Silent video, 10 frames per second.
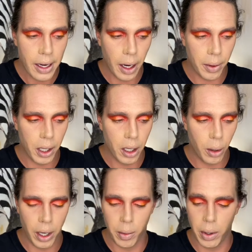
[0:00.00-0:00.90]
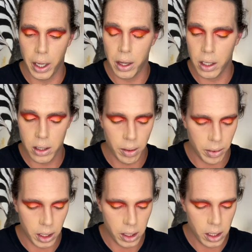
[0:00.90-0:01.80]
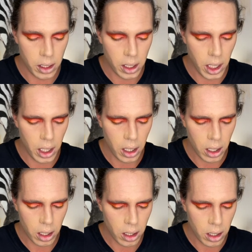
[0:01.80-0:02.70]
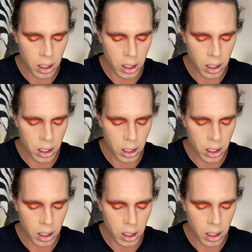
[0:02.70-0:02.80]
Now we're gonna go in with some concealer.